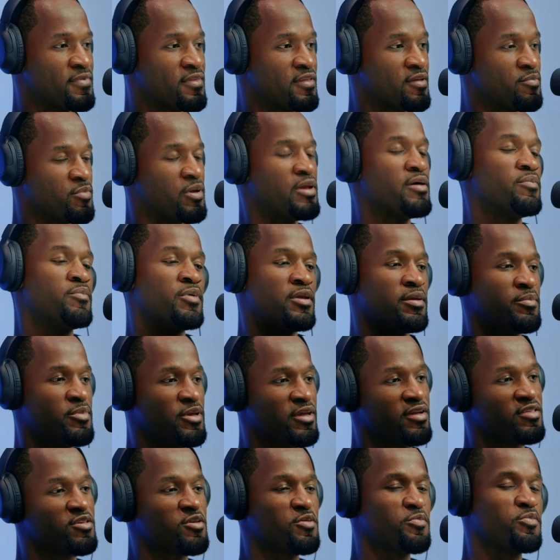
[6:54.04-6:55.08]
but let, but let me
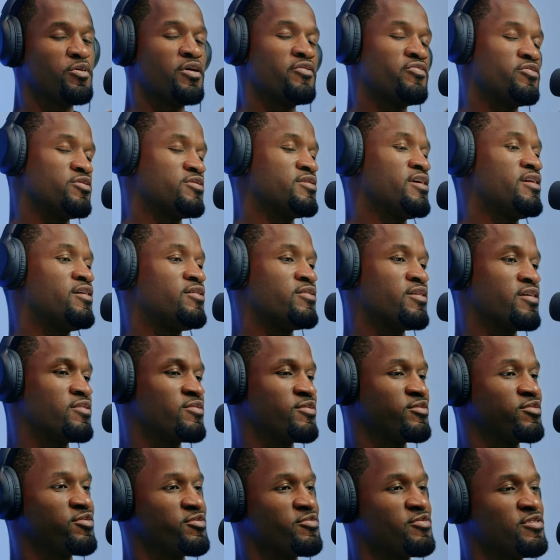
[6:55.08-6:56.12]
get to the point first, and I'll get
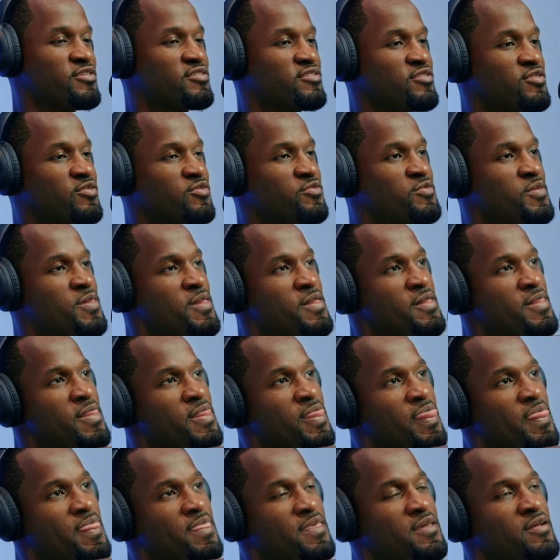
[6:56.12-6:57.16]
to Cherie. So,
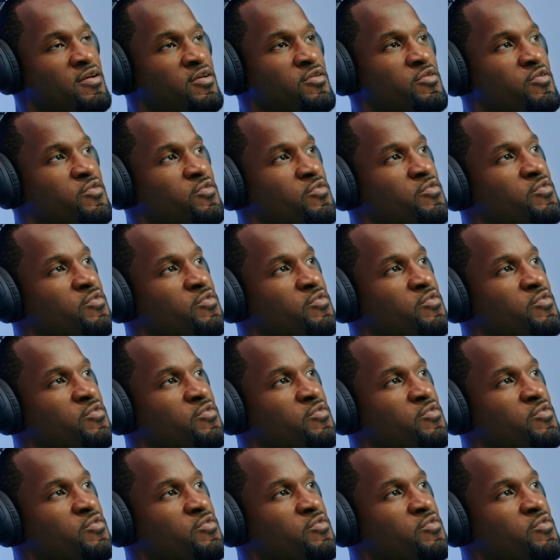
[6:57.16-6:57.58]
you know,